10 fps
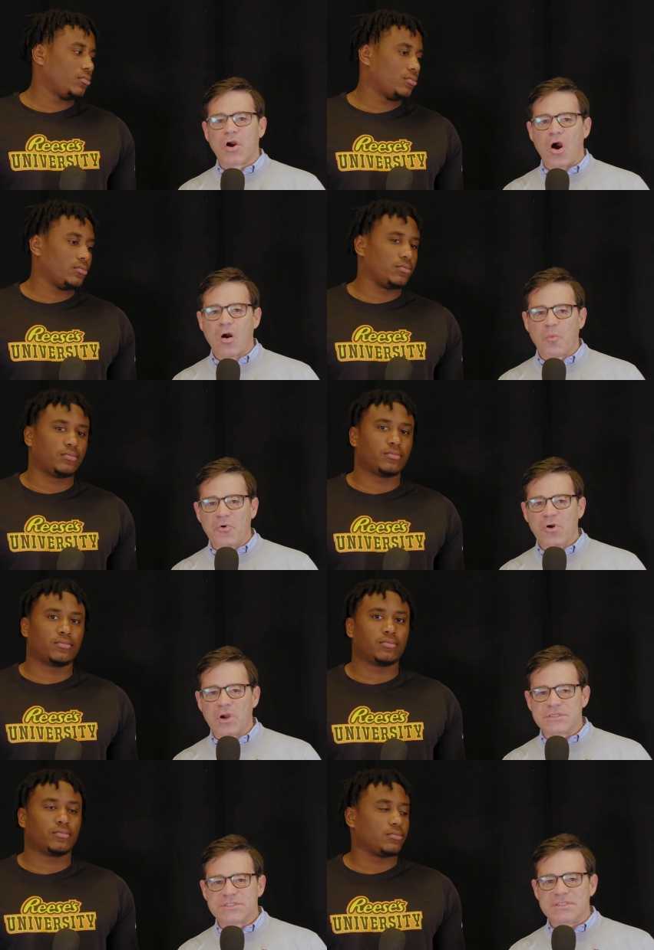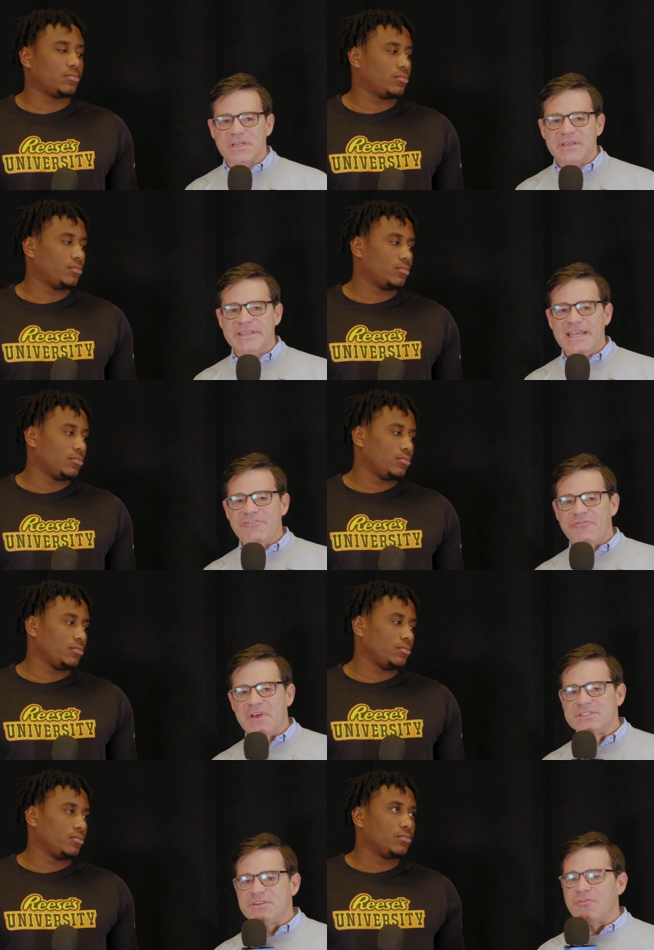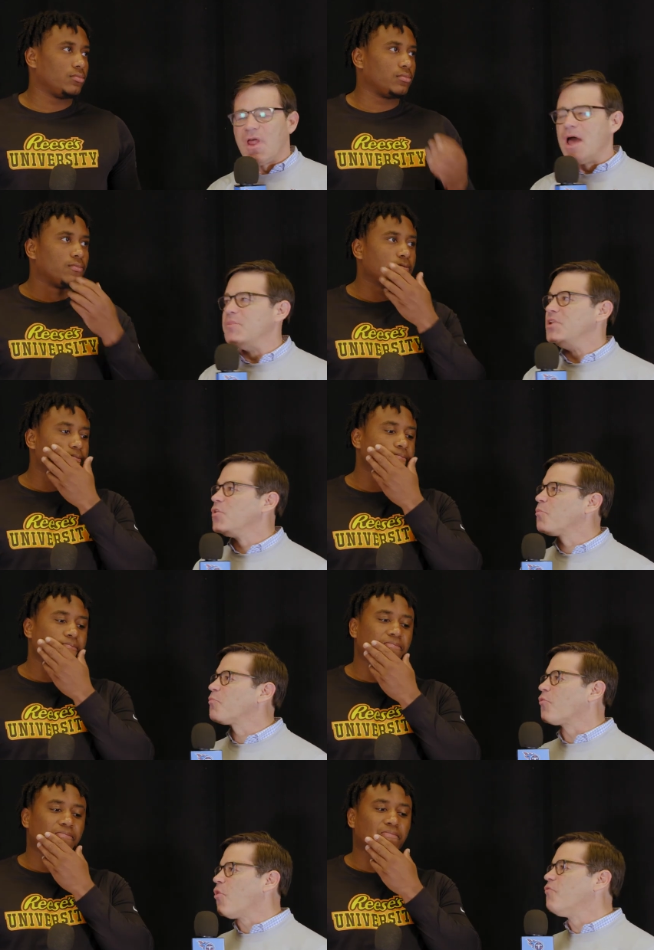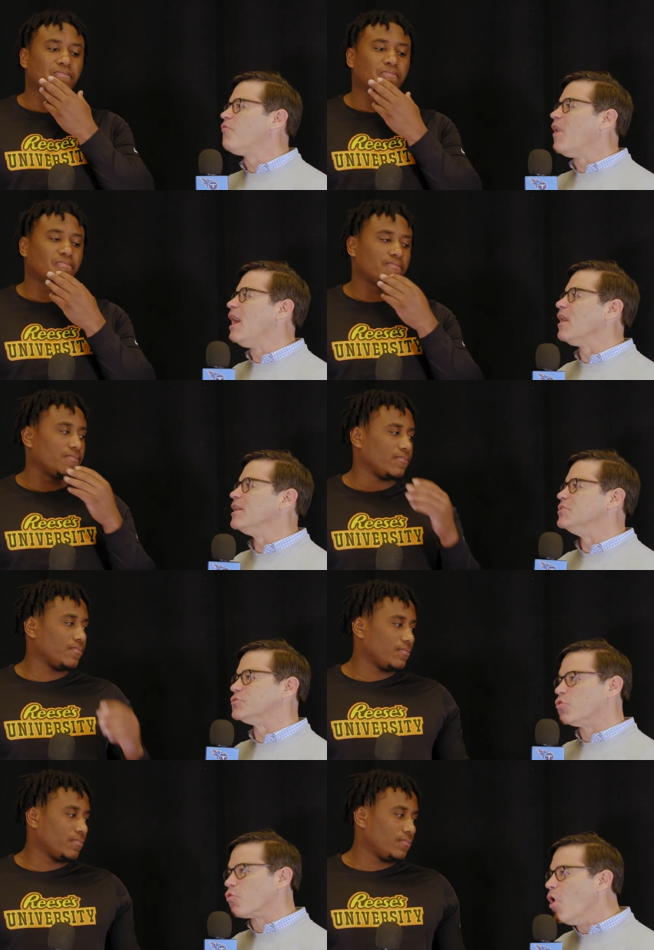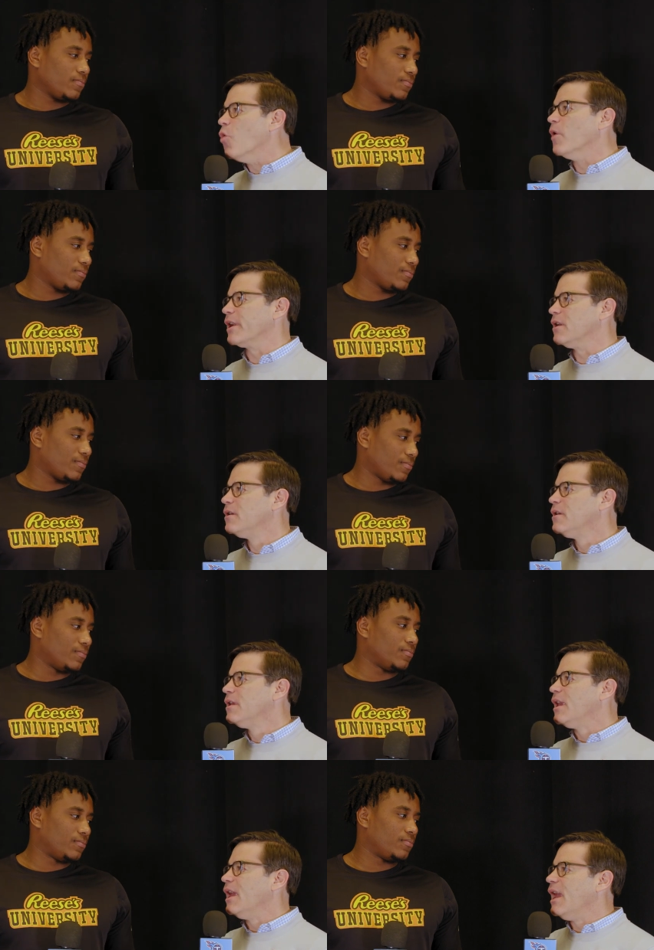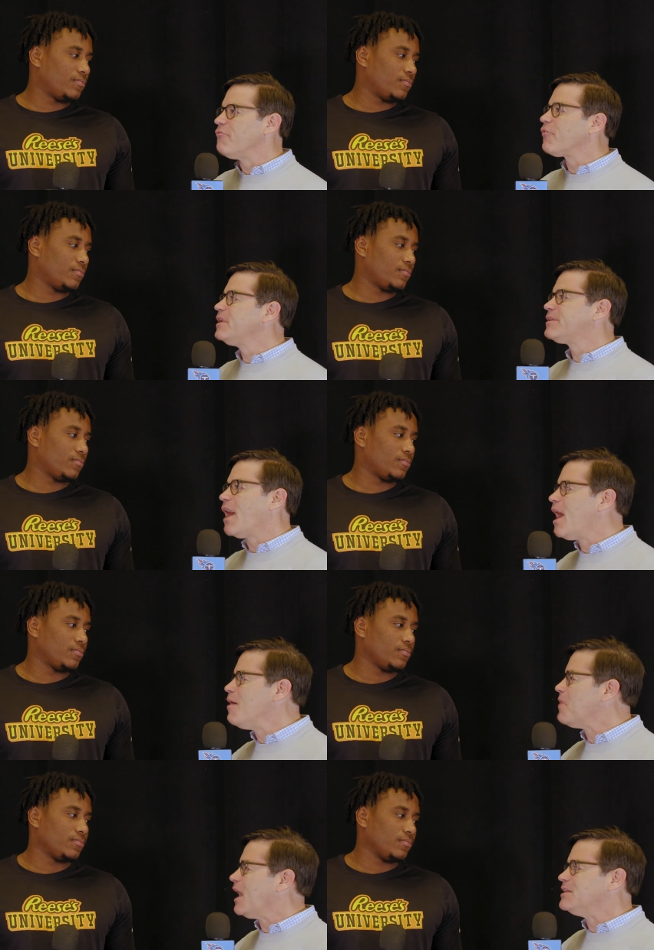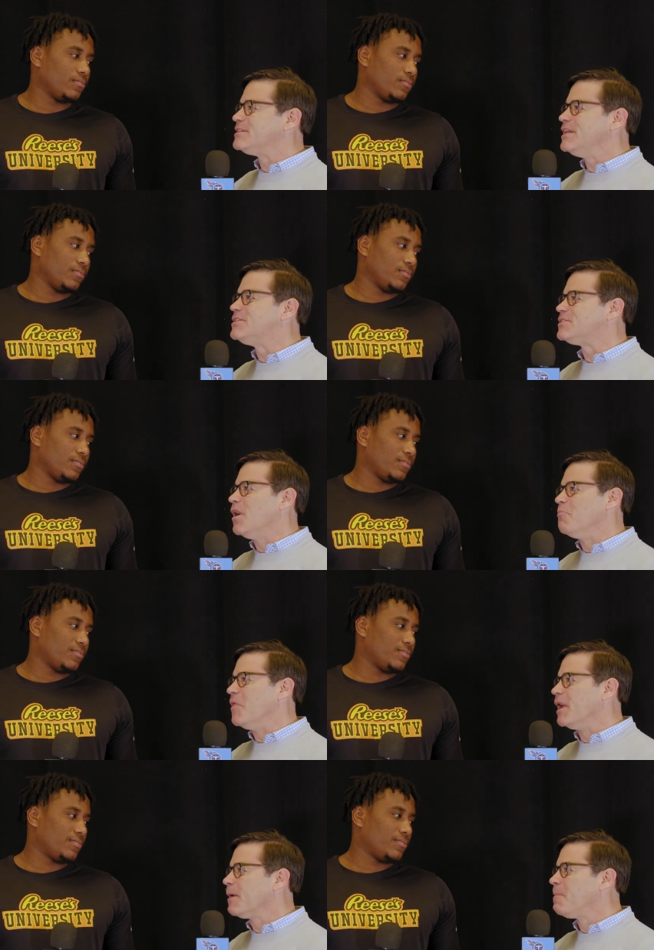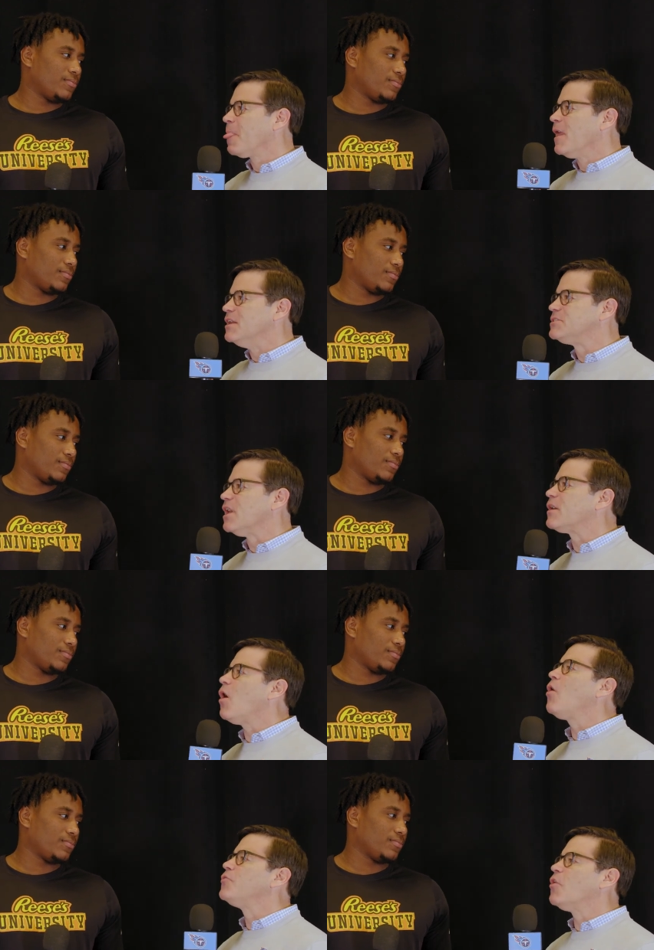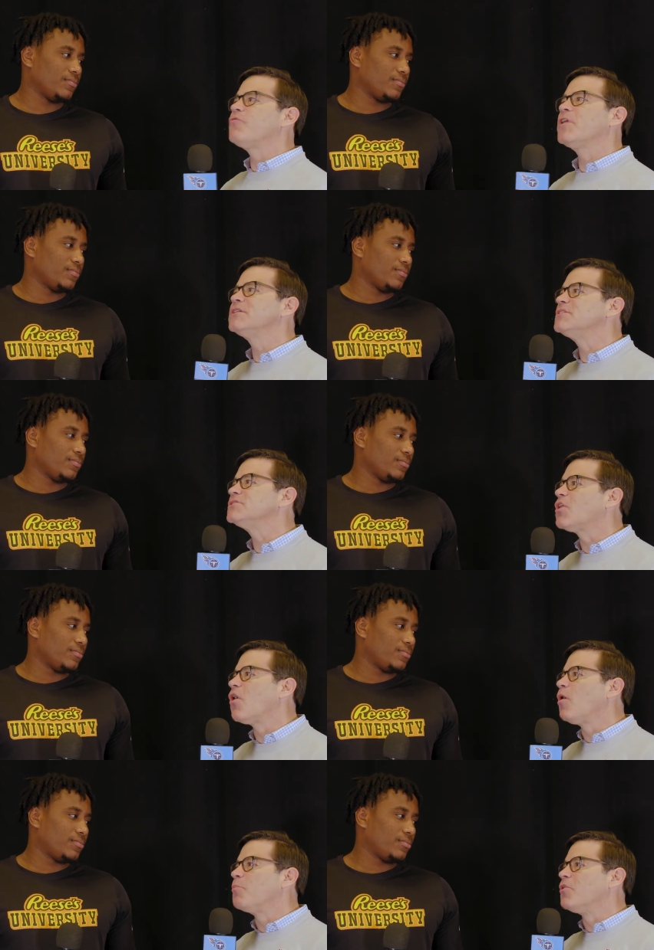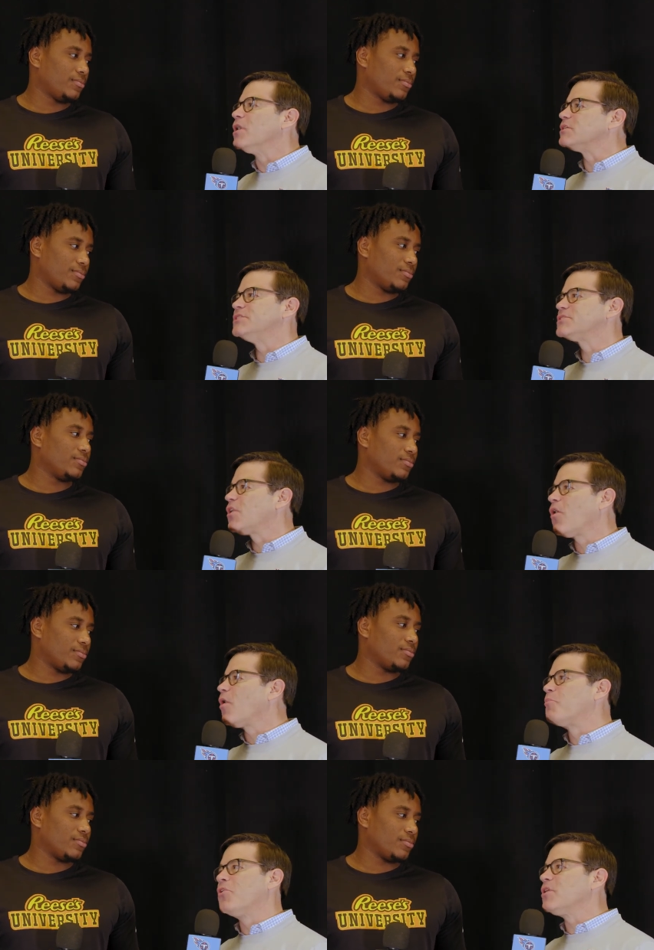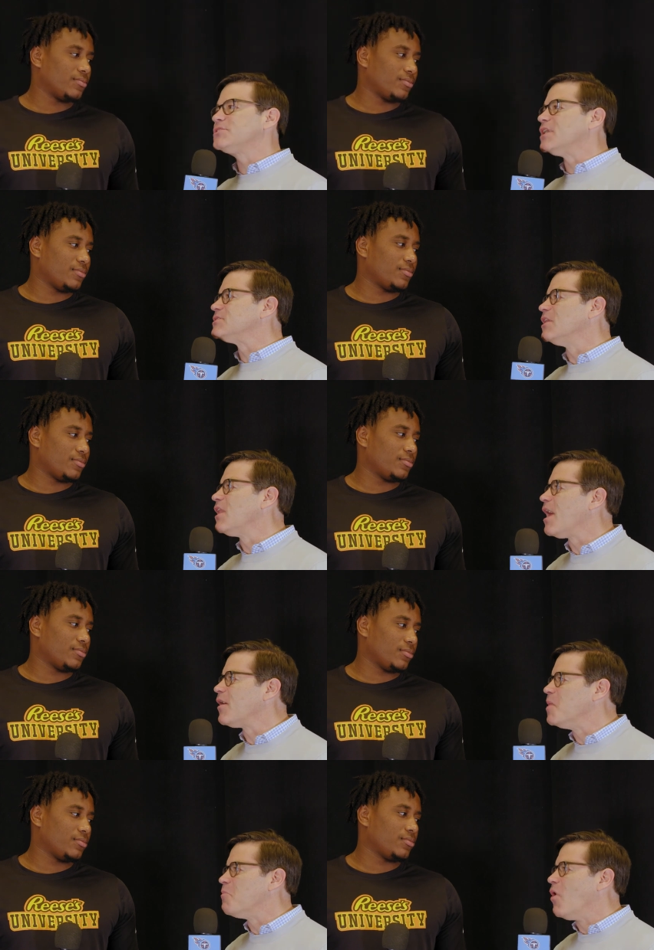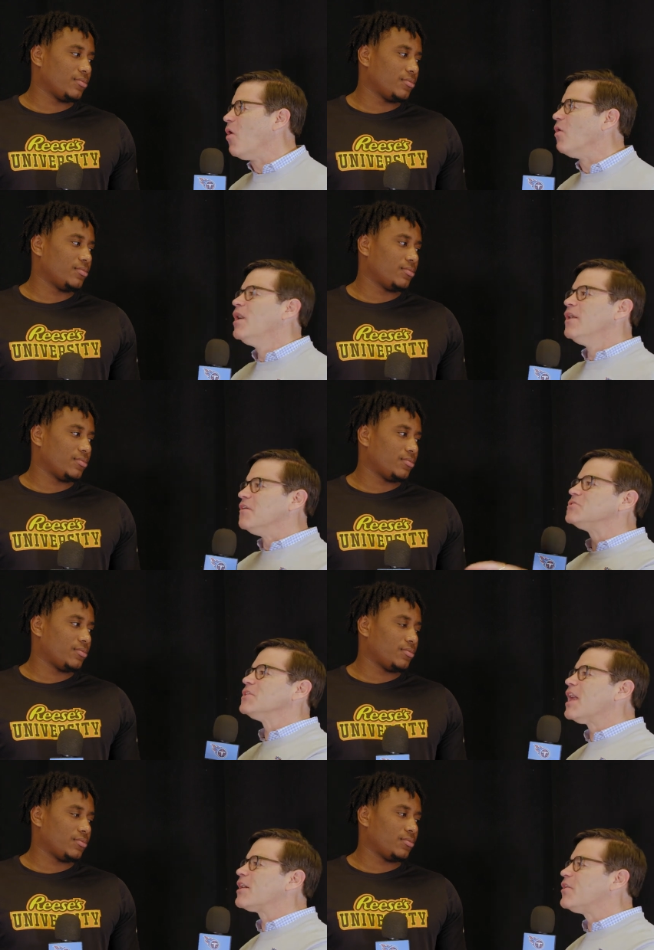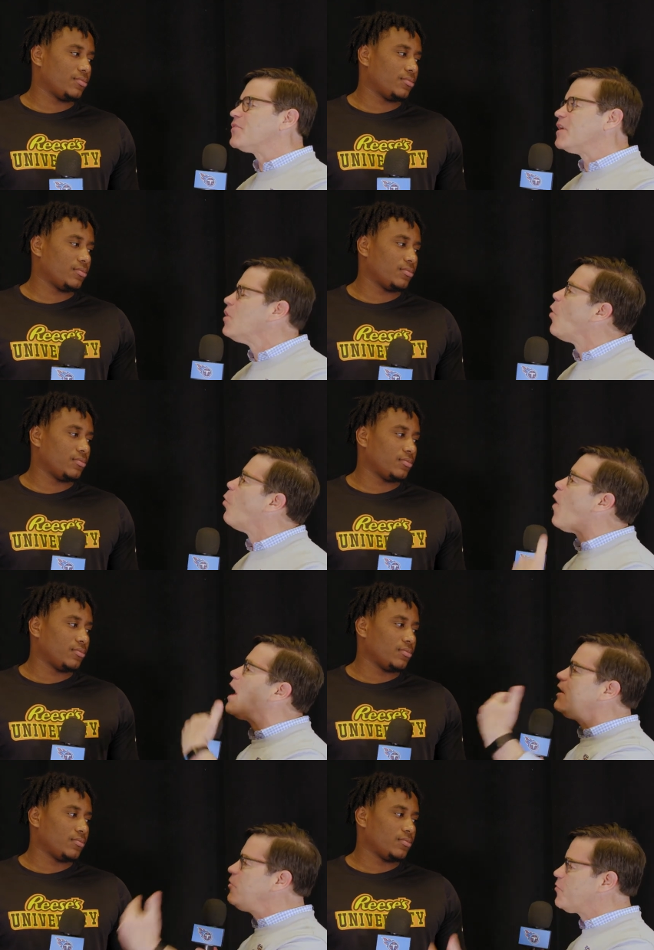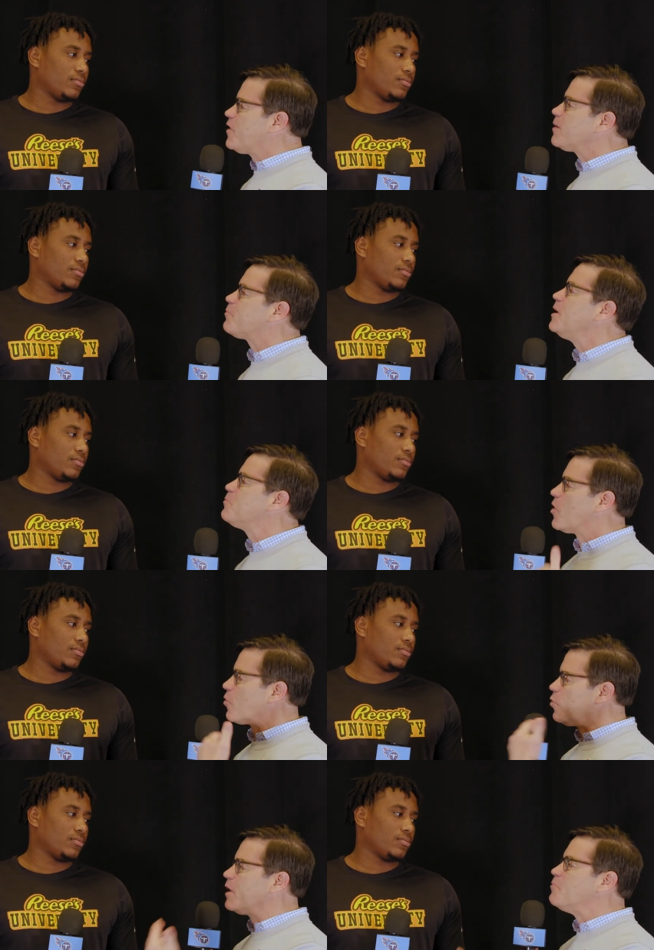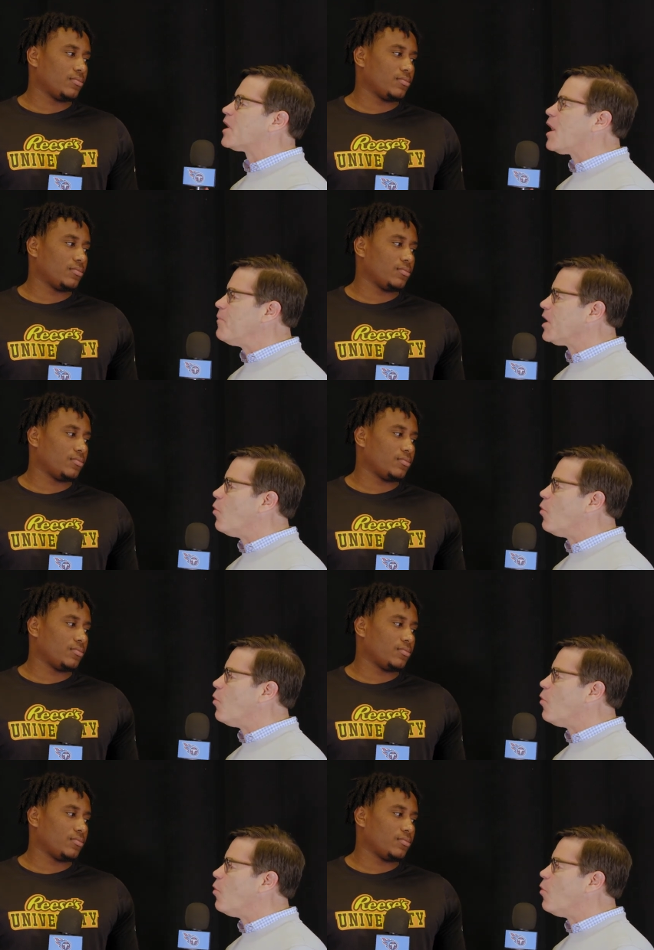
Speaker 1: Karl Brooks, defensive lineman, your profile is growing. Mm-hmm. Every time I see something, it's like, oh, don't forget this Karl Brooks. This Karl Brooks has a lot on the ball. There's a lot of good things. Why do you think people are really becoming